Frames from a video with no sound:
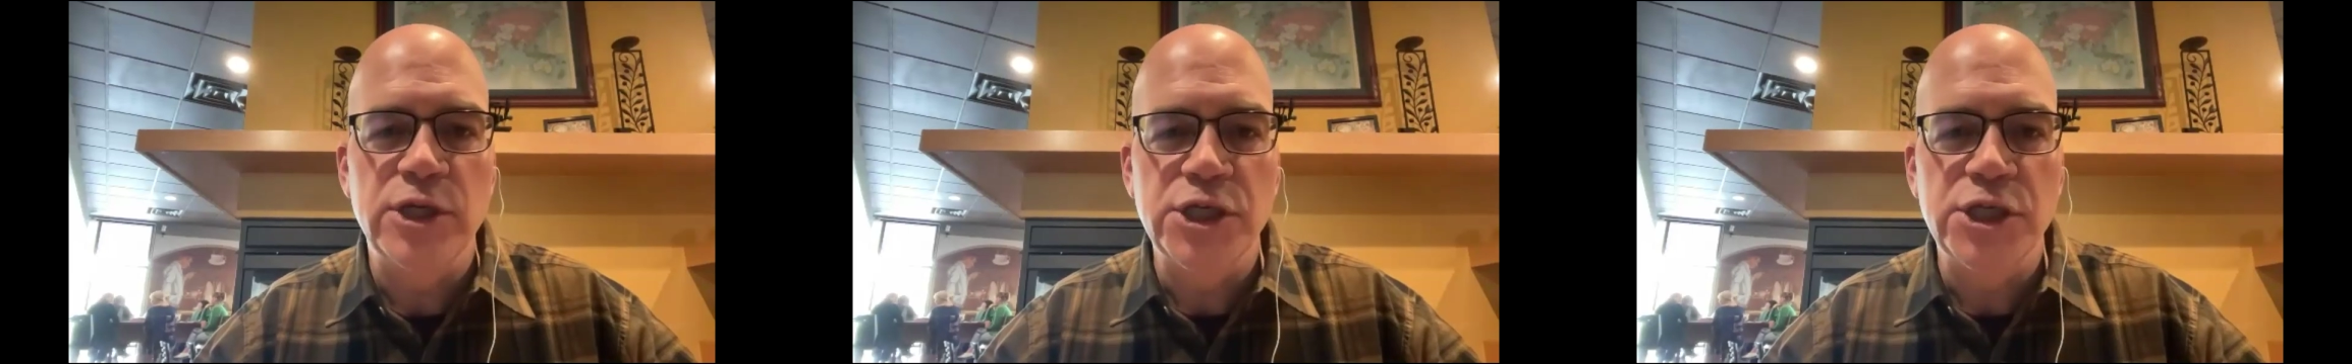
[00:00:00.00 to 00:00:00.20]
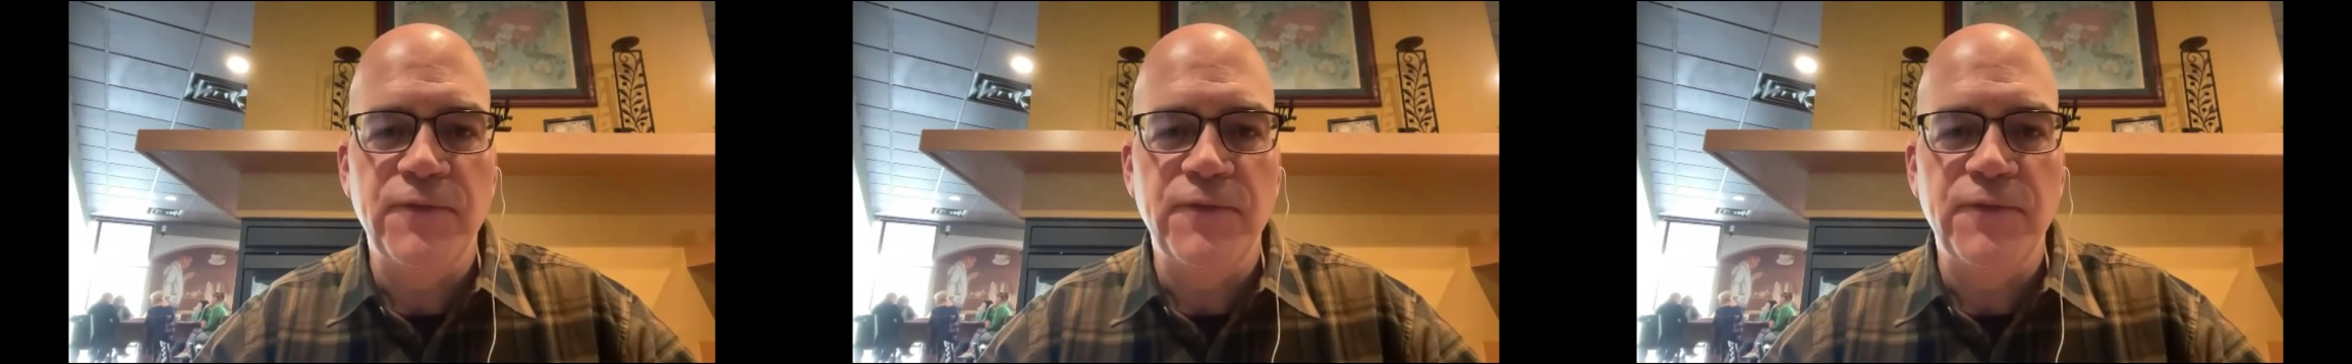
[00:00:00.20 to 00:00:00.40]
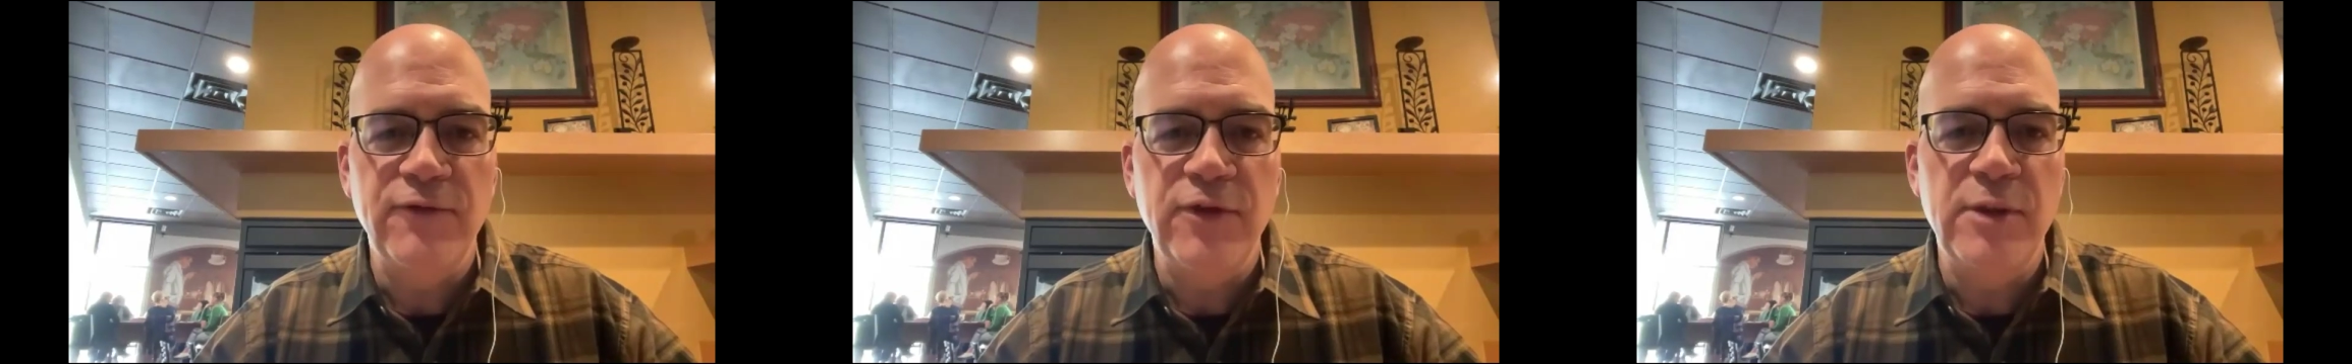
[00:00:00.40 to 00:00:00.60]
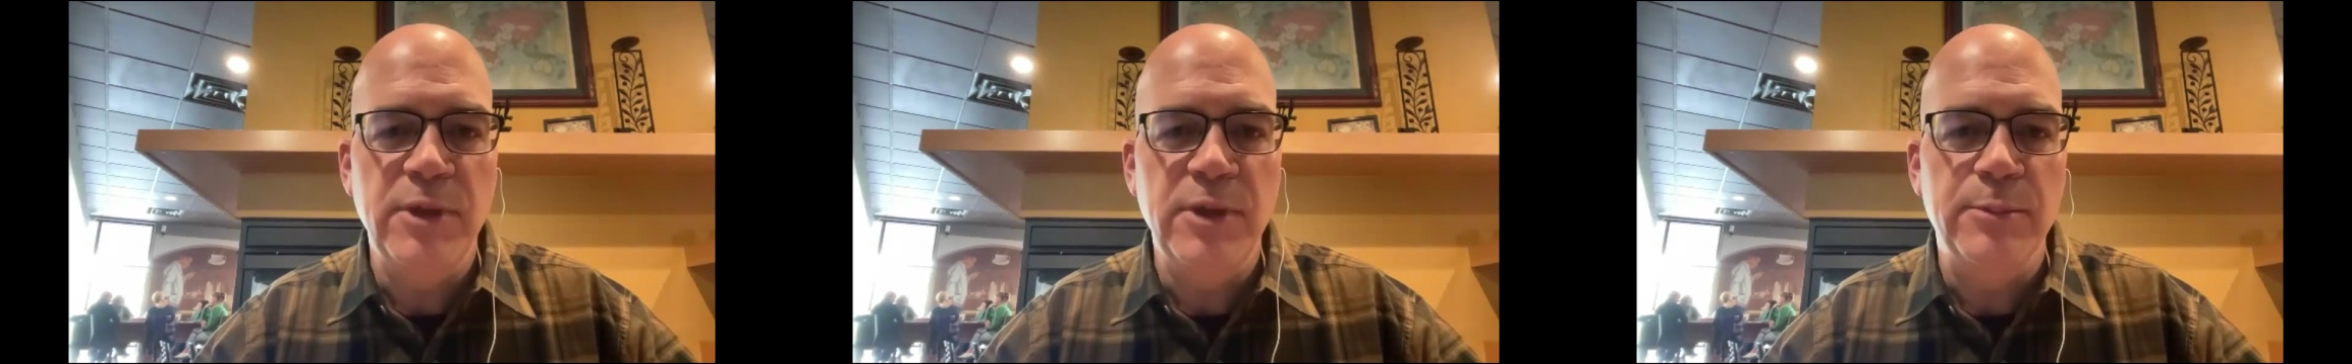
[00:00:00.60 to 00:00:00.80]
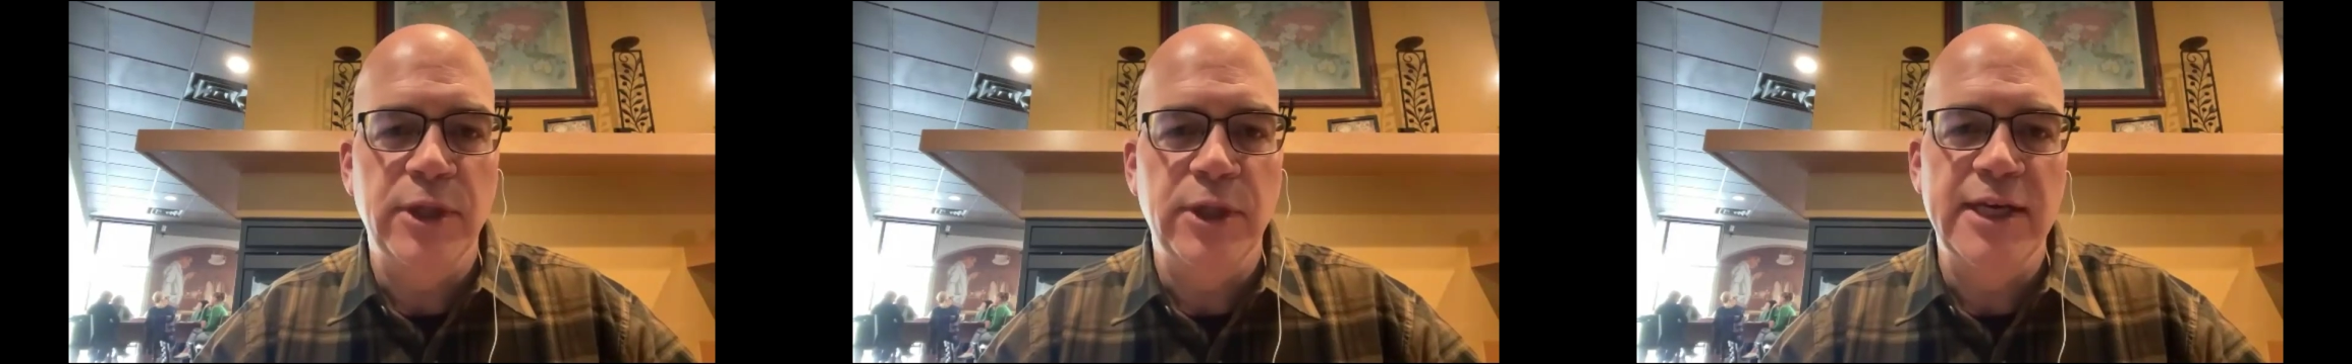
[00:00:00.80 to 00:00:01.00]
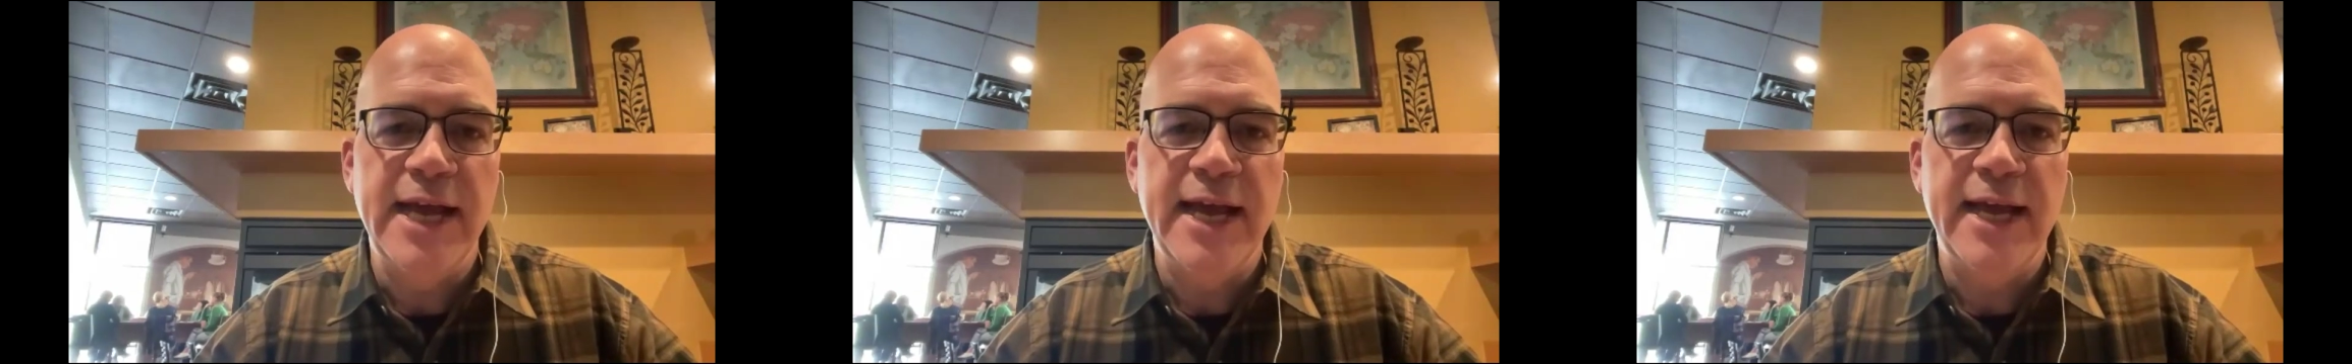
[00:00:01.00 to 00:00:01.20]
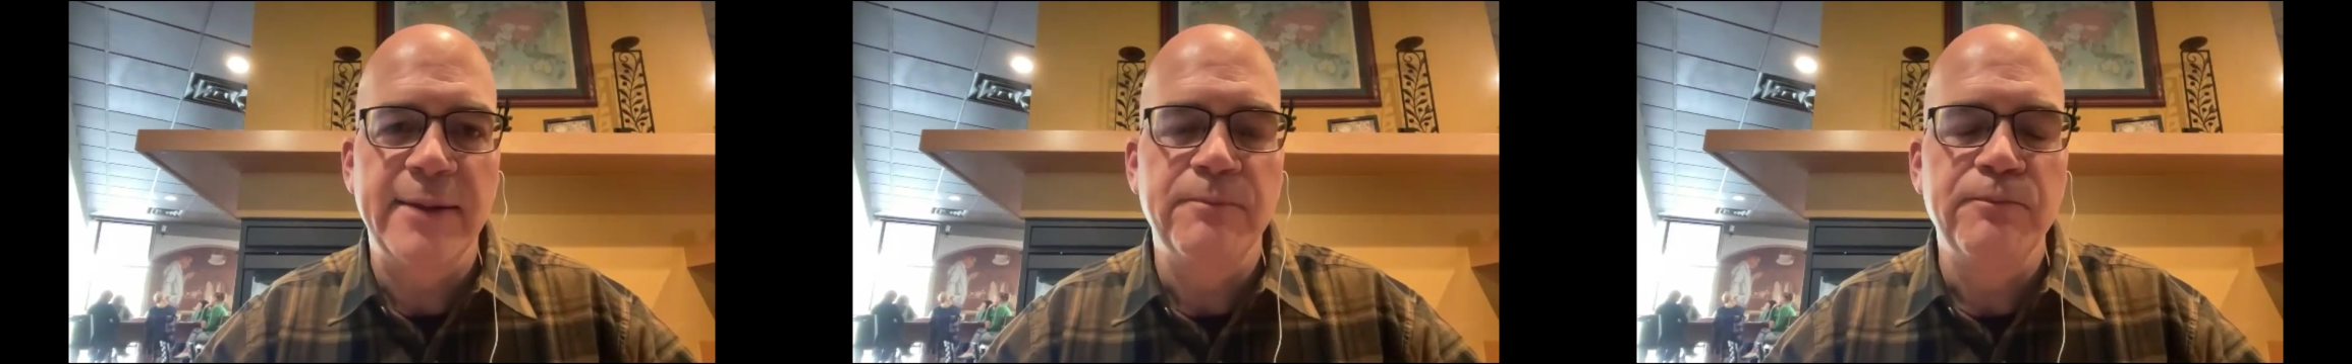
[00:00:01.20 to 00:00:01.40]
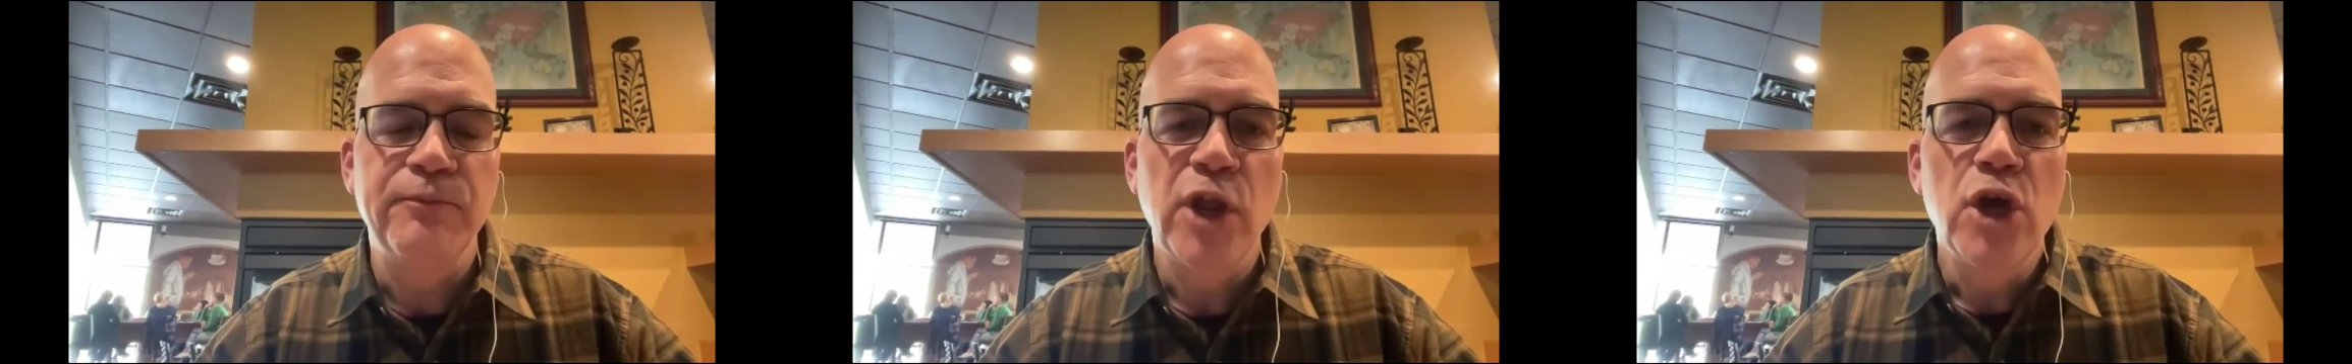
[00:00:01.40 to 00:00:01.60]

which is 50 people a day,